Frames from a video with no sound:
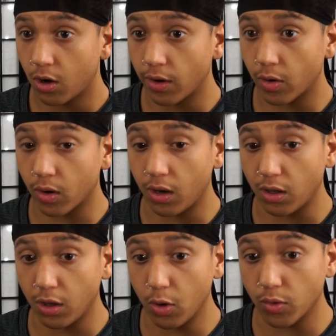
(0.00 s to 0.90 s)
Oh, they're
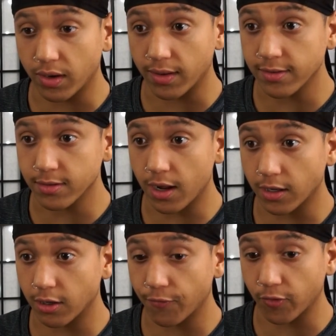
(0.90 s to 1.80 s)
unloading. This is
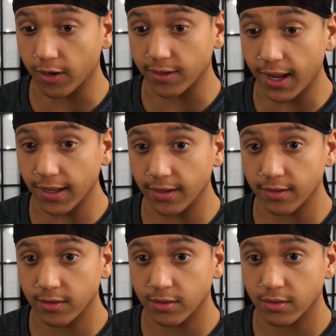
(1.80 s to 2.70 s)
not good for the
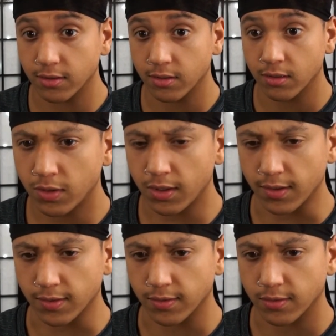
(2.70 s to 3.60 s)
Titans. Who's
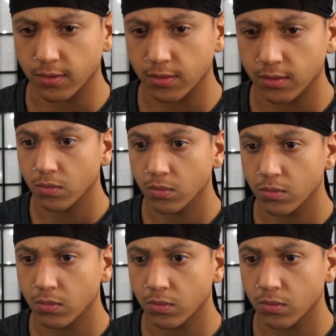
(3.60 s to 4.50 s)
this? Due to the
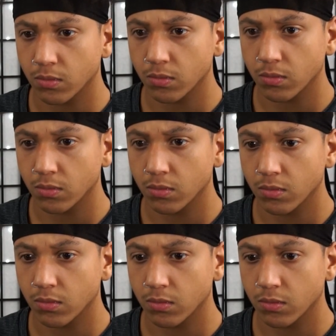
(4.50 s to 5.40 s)
height they were
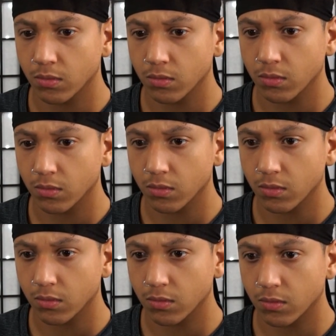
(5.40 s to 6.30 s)
dropped from, roughly
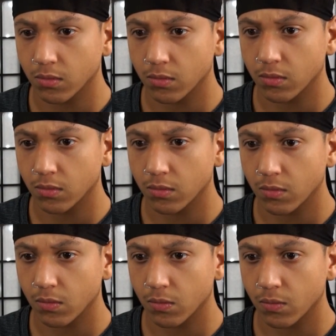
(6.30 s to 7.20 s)
half the Titans
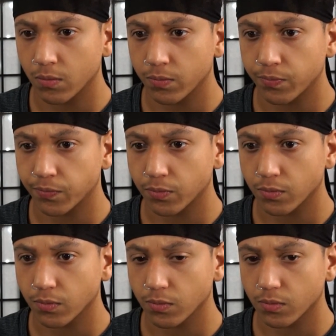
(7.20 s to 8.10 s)
deployed were killed on
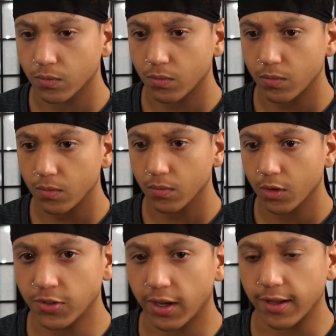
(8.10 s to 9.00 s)
impact. I
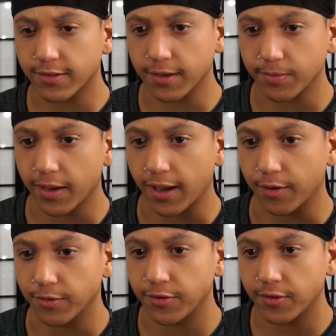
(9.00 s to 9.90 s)
wish I had
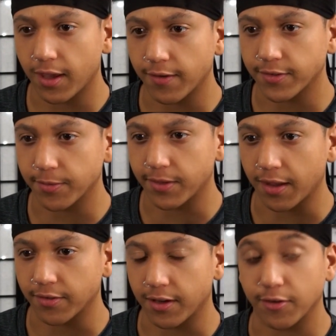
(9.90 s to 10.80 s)
subtitles. Usually I have
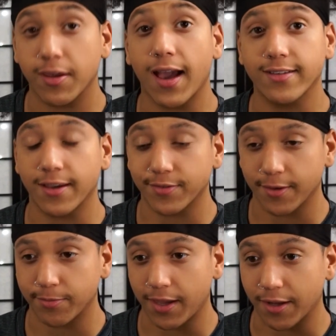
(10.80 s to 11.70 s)
subtitles on. You guys have
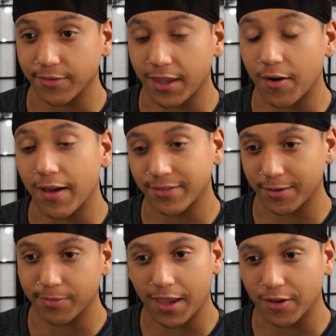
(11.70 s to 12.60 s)
subtitles. I don't have
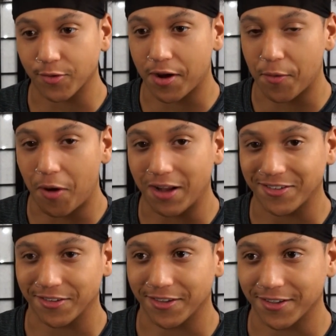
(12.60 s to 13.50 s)
subtitles while I'm
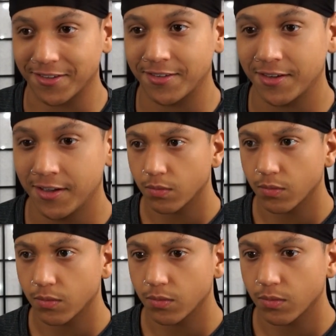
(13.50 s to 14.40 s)
watching this.
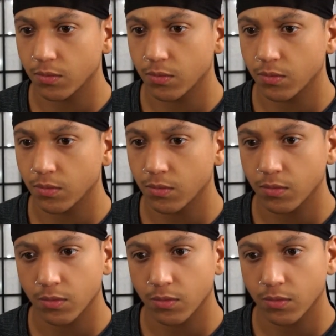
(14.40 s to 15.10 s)
Another wall.